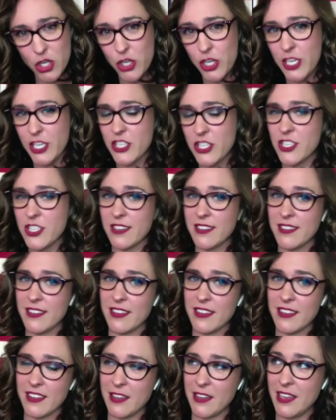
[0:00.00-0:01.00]
encourage
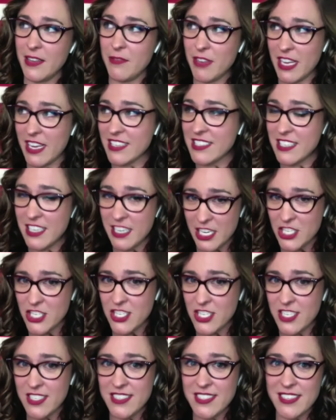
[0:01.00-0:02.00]

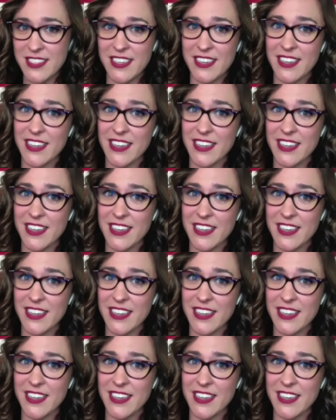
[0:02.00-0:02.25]
vaccinations